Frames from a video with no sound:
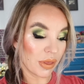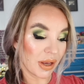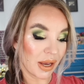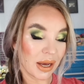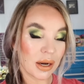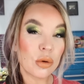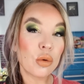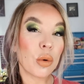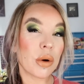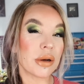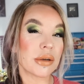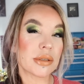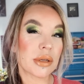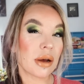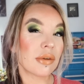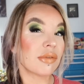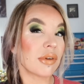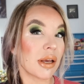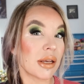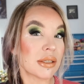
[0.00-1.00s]
It kind of wears
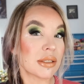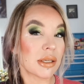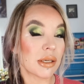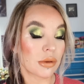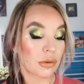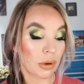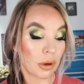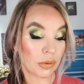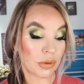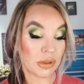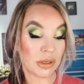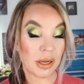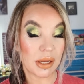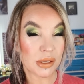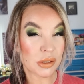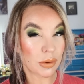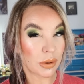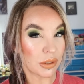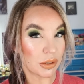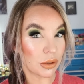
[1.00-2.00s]
off nicely throughout the day,
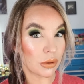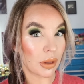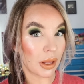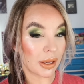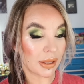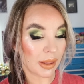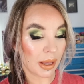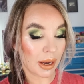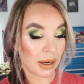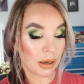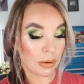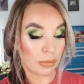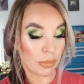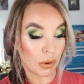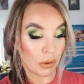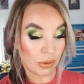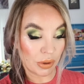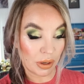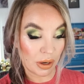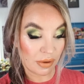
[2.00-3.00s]
so I do like that
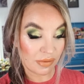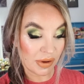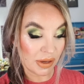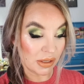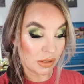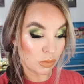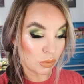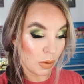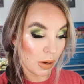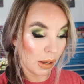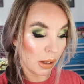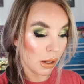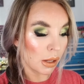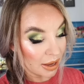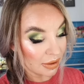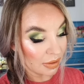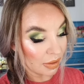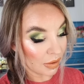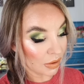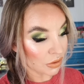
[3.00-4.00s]
component of it as well.
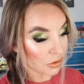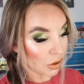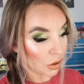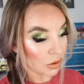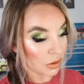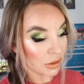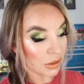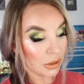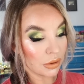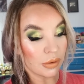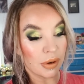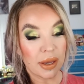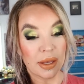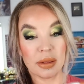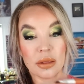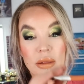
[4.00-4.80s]
And there's also a